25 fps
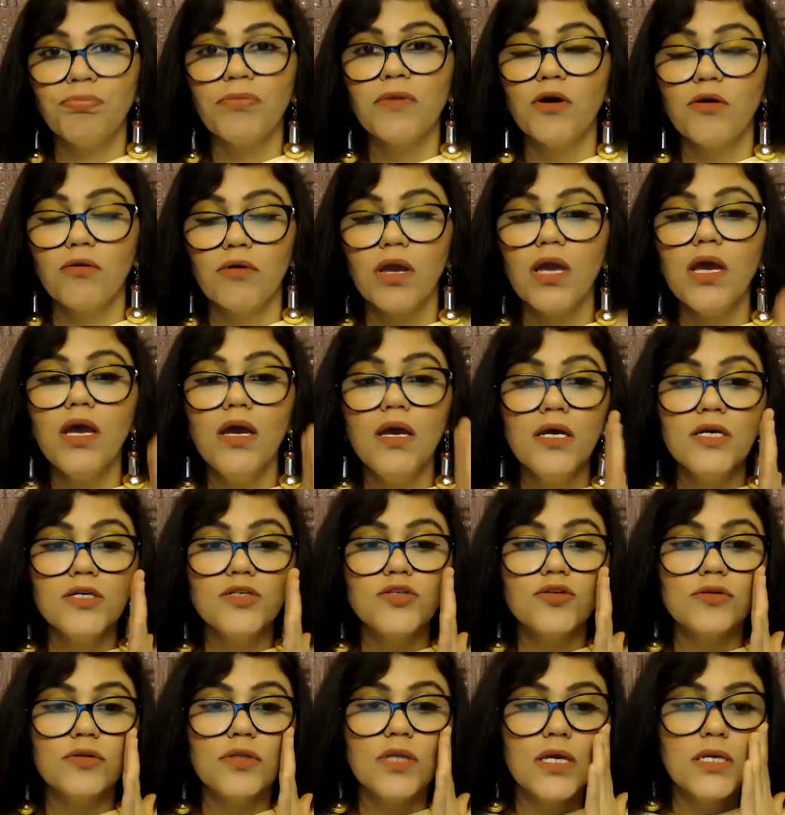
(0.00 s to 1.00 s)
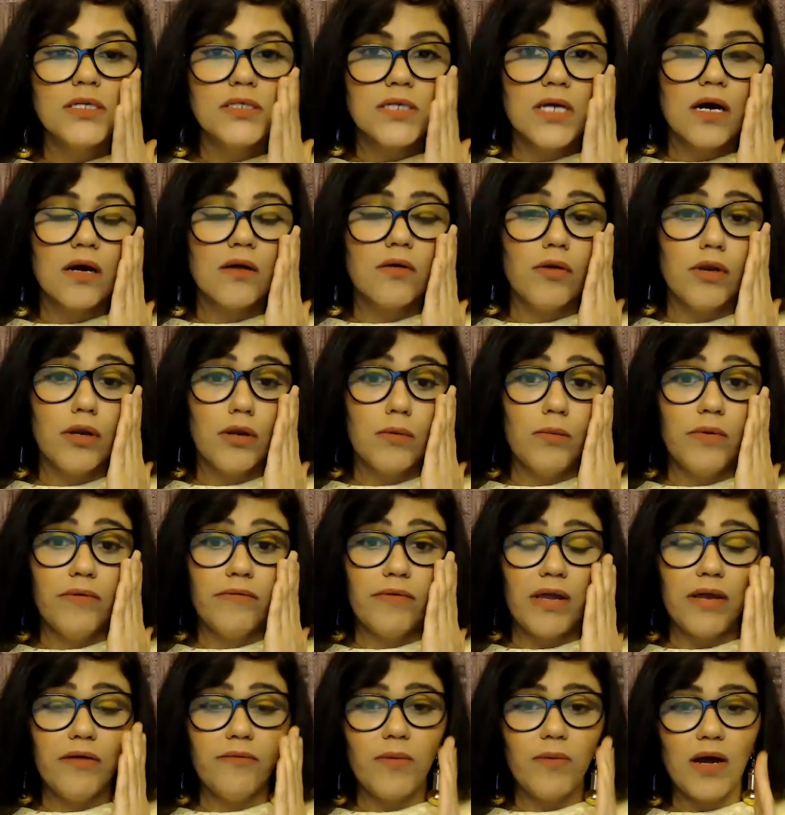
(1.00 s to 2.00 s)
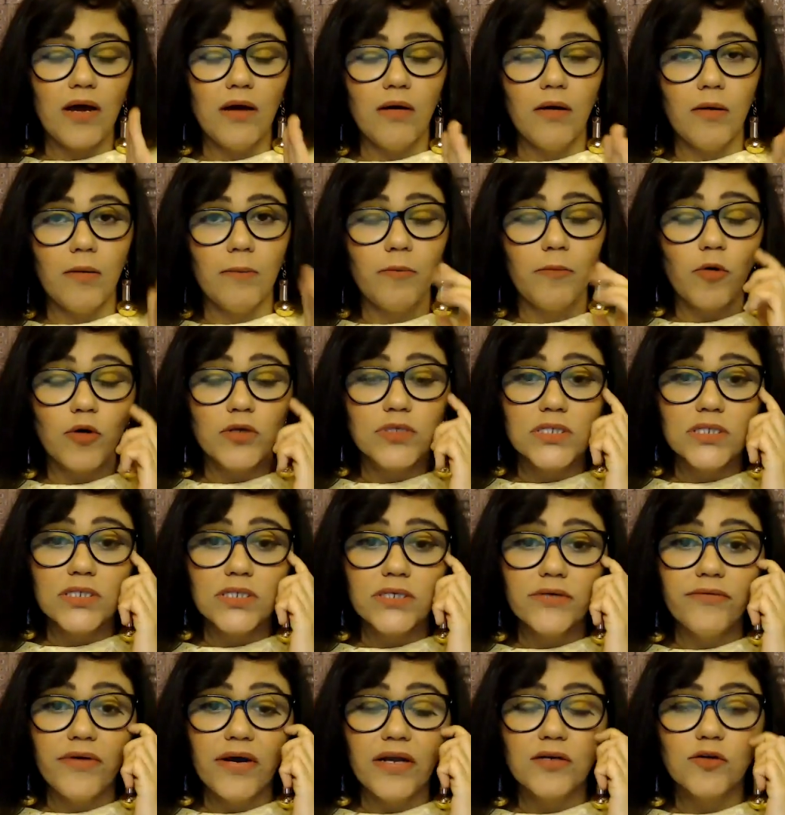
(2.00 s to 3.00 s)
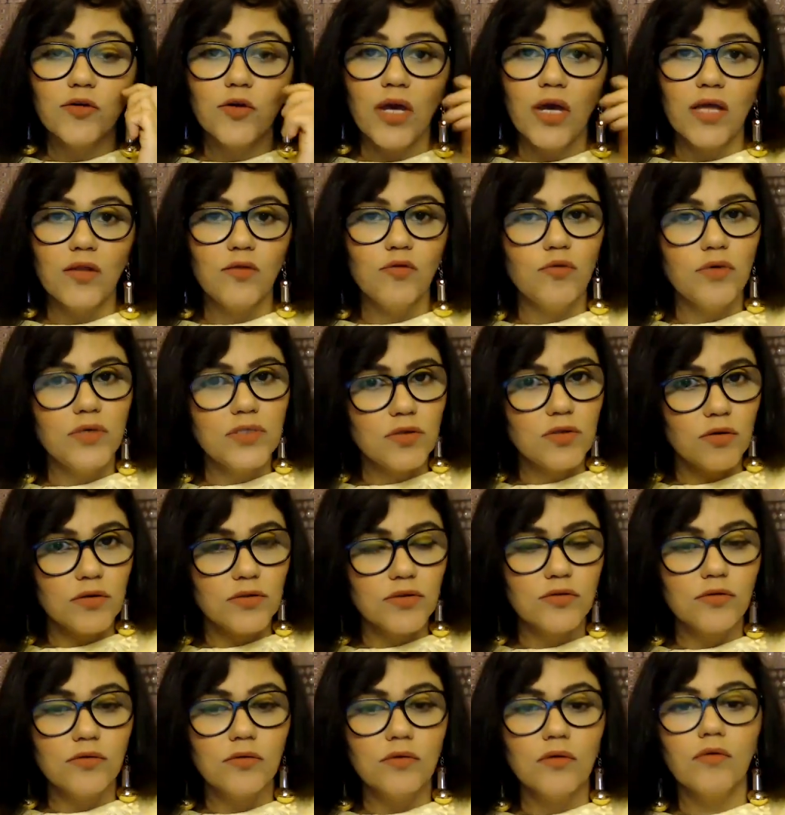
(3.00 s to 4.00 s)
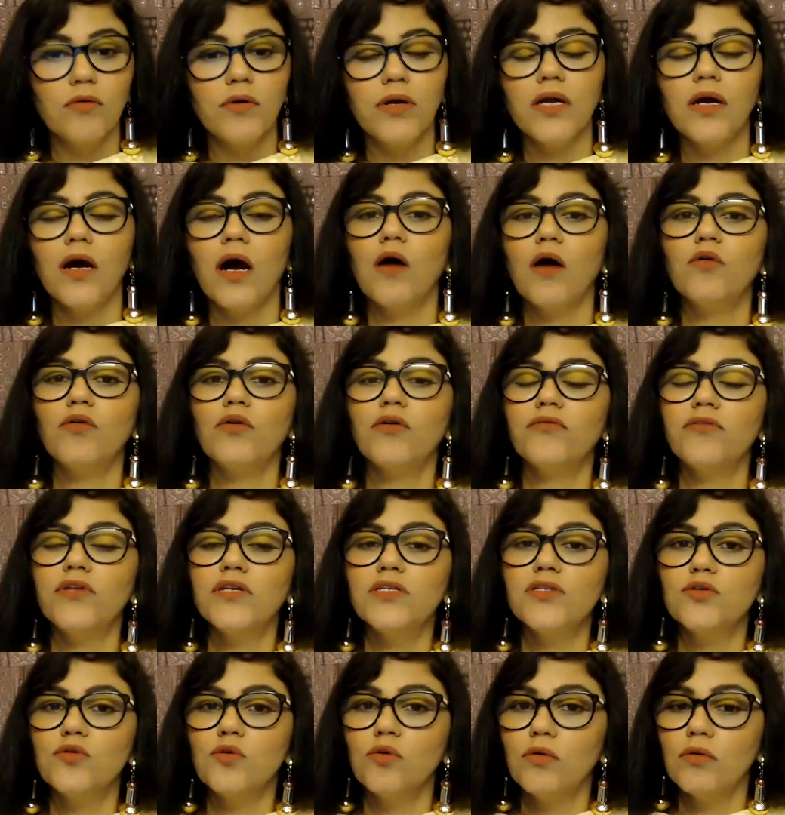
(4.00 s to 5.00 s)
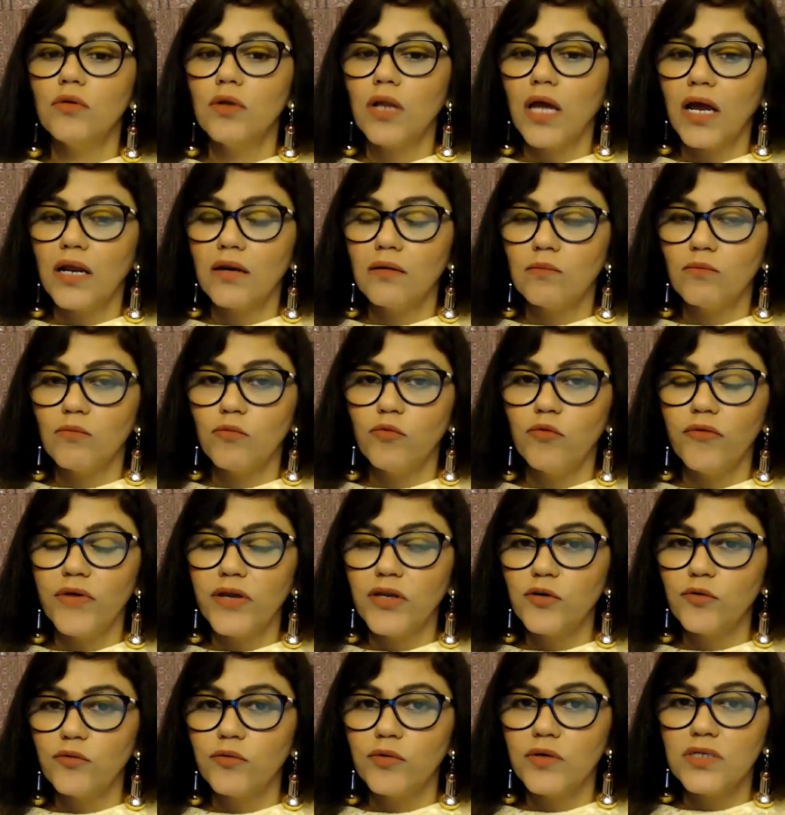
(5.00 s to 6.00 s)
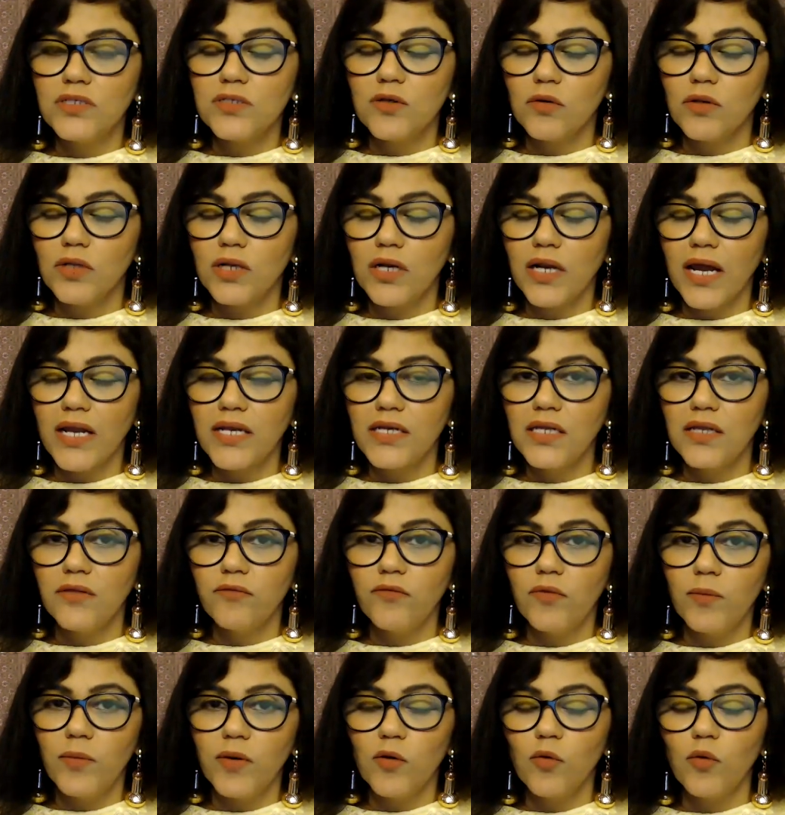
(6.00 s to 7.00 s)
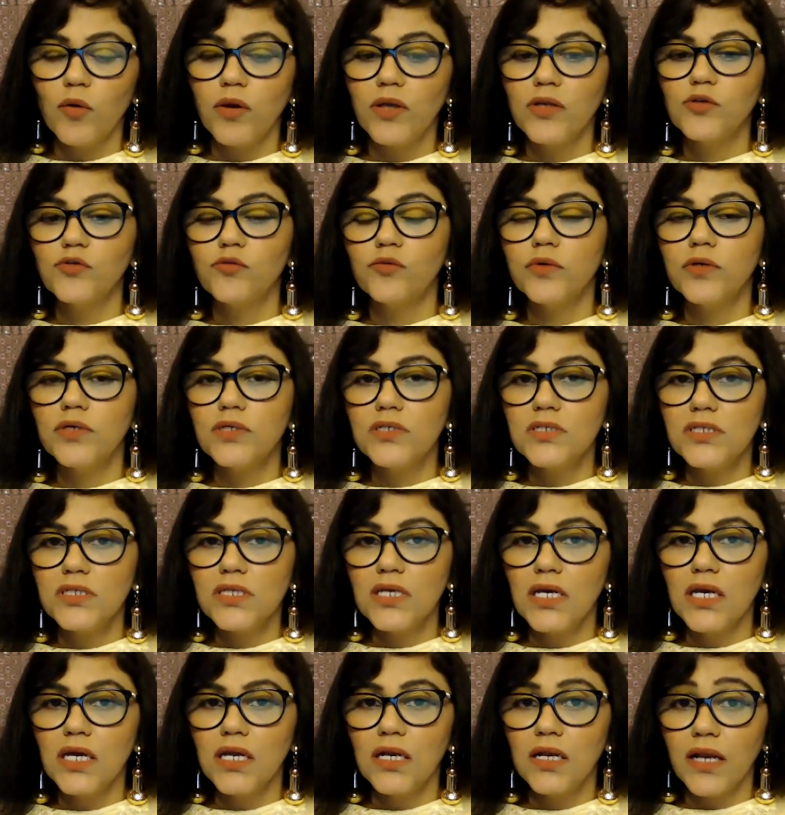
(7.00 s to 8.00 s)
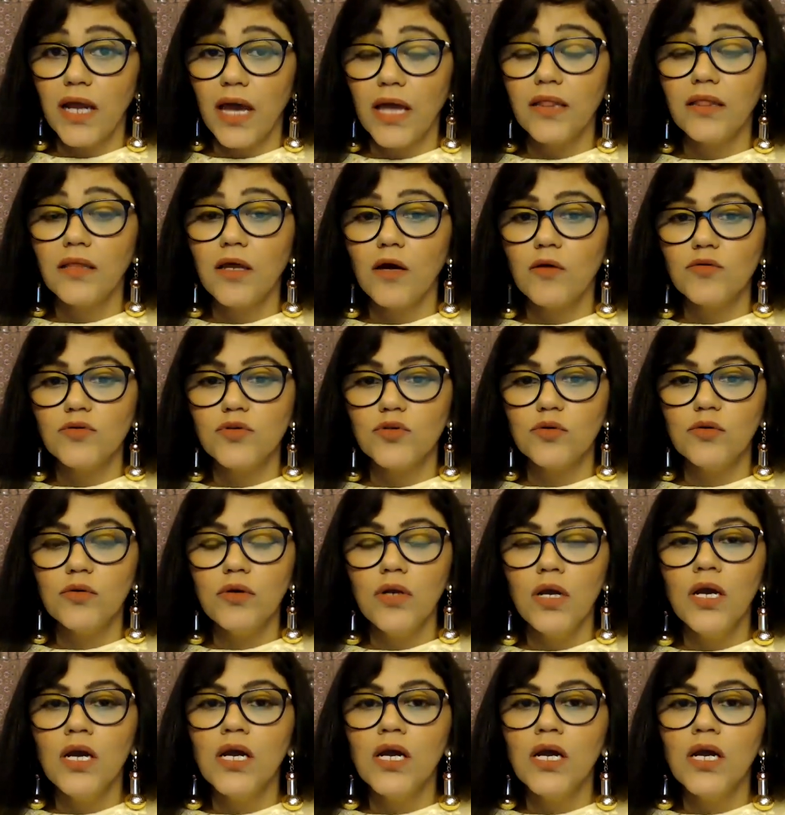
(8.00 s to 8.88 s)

Okay, so things are going to be very positive, and Ketu is also going out of this zone and moving towards, on the 19th, will be going towards the 9th house zone.